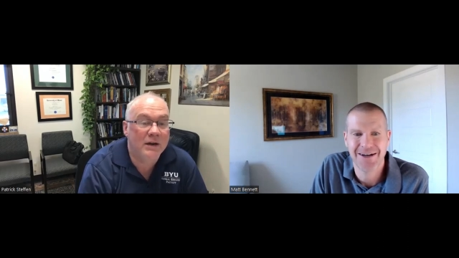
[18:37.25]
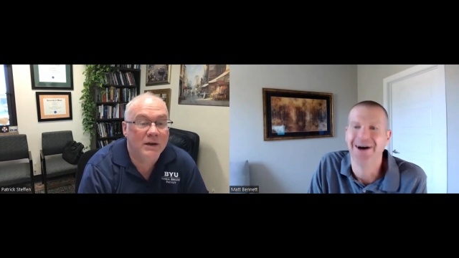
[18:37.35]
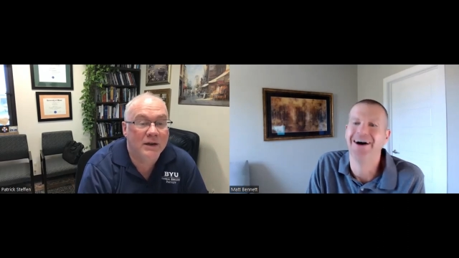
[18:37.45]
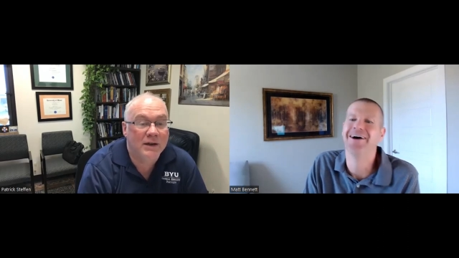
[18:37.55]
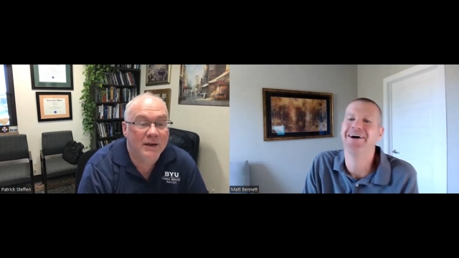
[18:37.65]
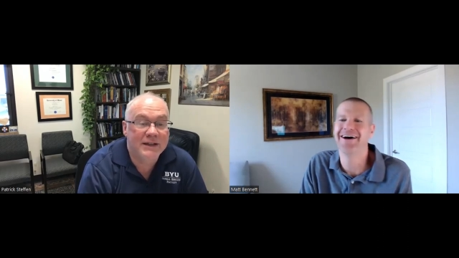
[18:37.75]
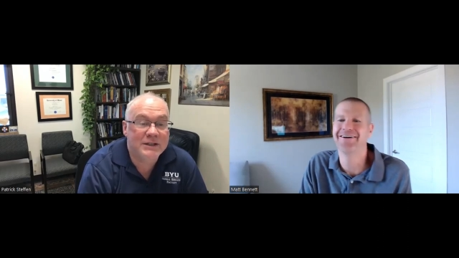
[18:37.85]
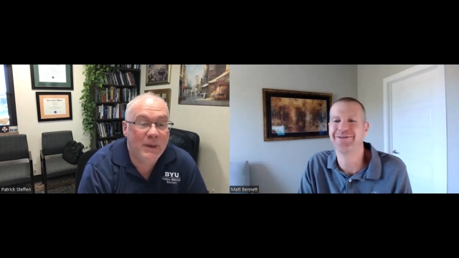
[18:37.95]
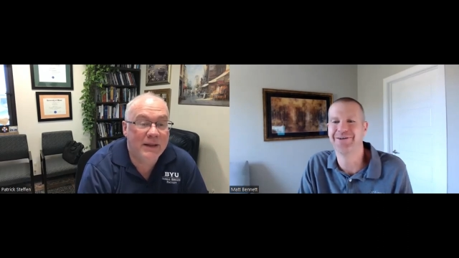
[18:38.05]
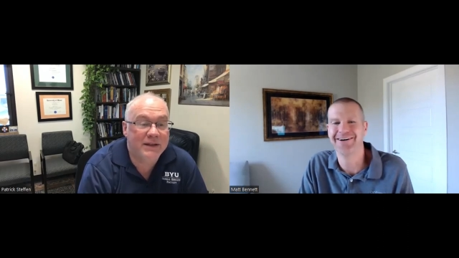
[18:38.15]
Speaker 1: Oh, how
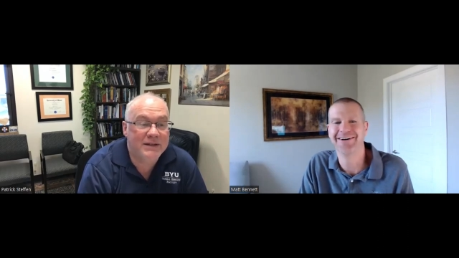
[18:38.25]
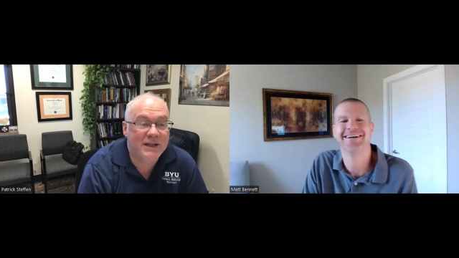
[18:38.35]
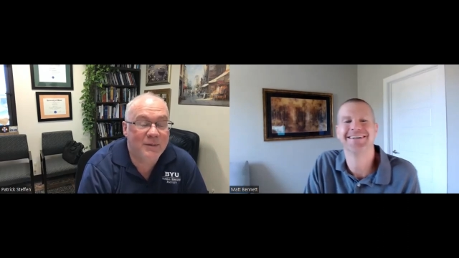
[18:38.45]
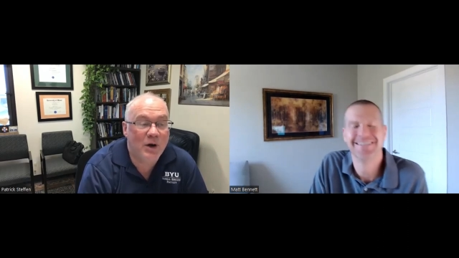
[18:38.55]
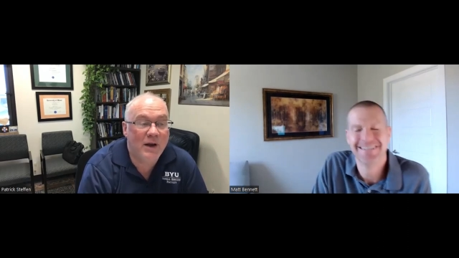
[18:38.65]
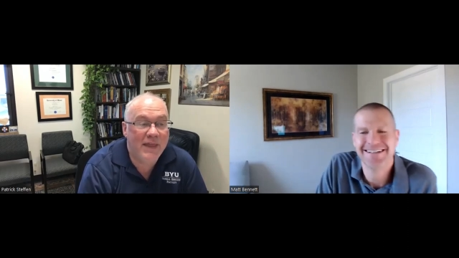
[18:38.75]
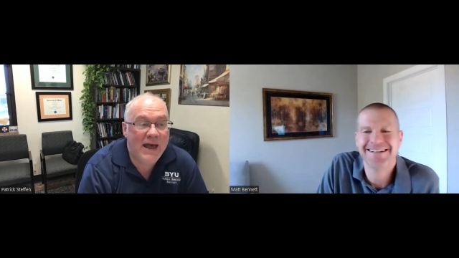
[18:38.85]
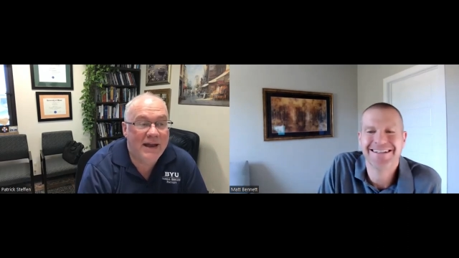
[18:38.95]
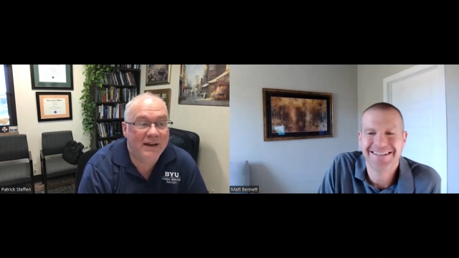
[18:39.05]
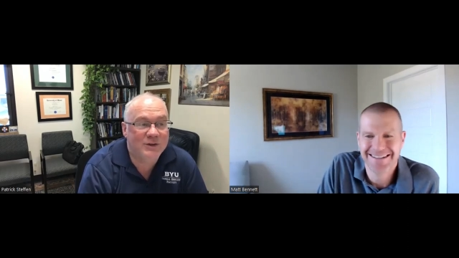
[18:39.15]
cool! The summer on
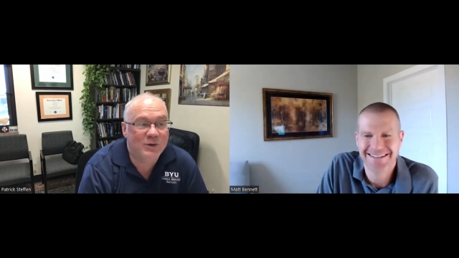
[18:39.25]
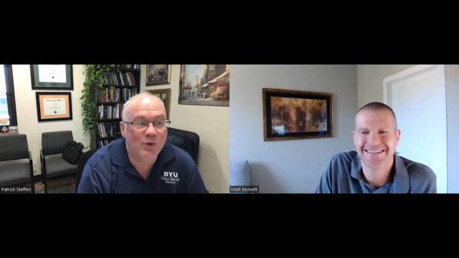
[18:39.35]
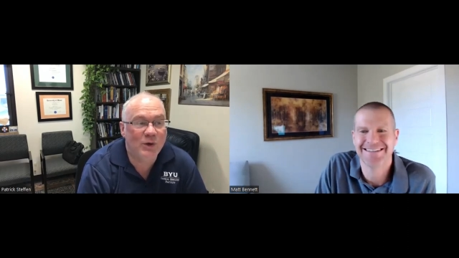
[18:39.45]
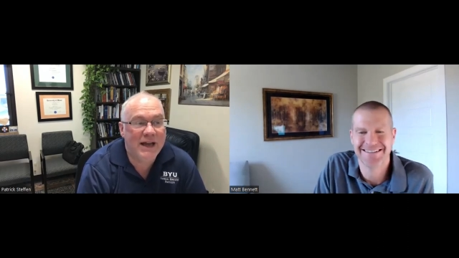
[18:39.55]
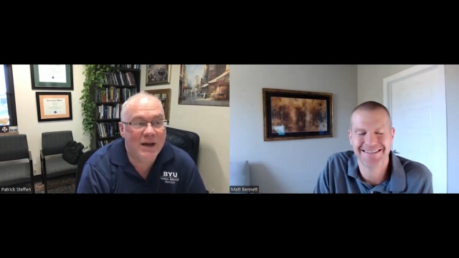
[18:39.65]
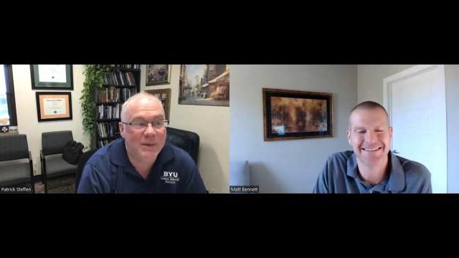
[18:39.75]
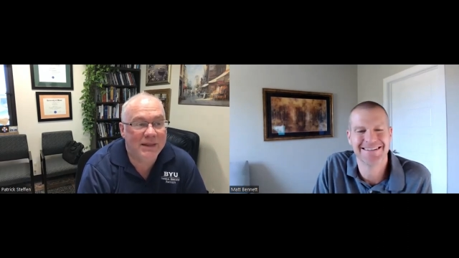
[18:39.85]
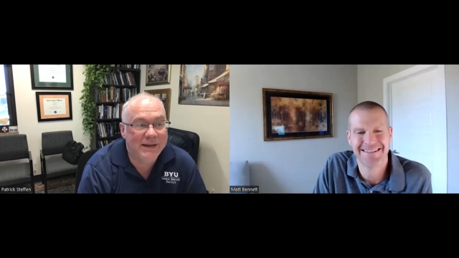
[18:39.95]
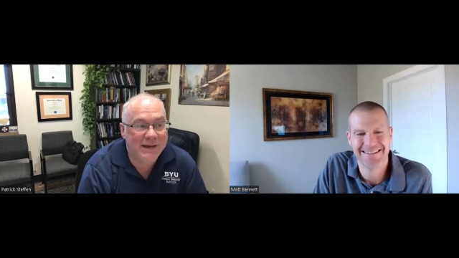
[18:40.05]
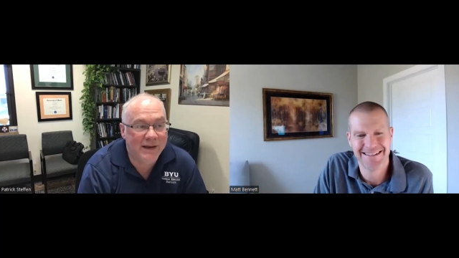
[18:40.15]
that, and so it really got me
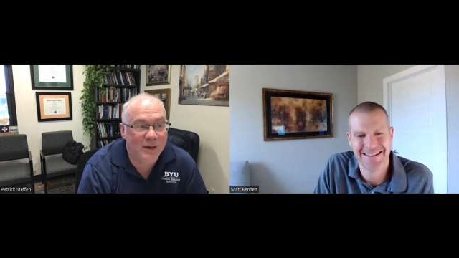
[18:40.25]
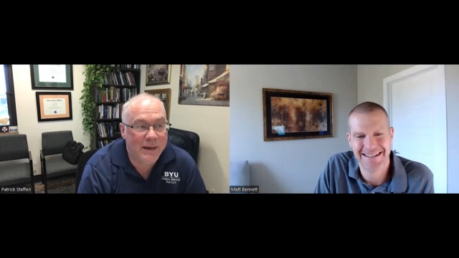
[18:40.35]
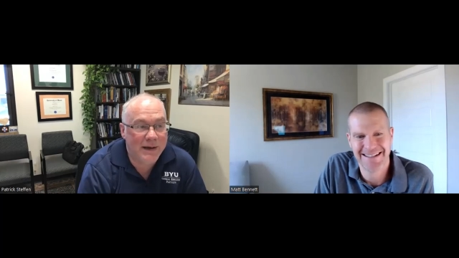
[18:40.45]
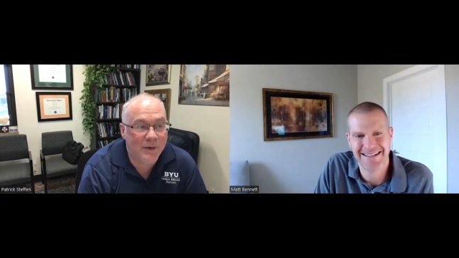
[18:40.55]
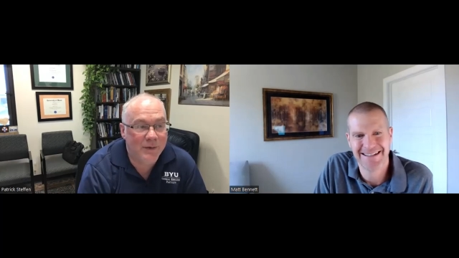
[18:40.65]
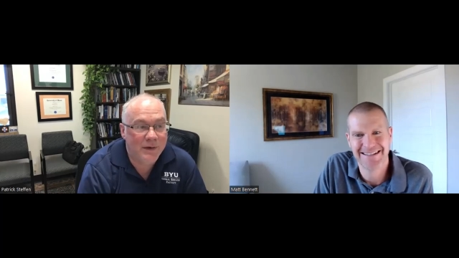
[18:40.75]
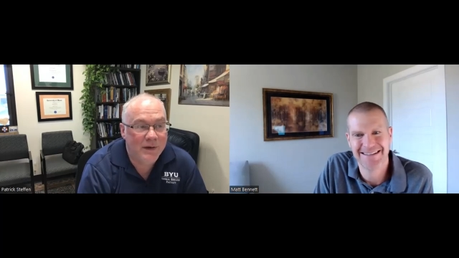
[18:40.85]
thinking about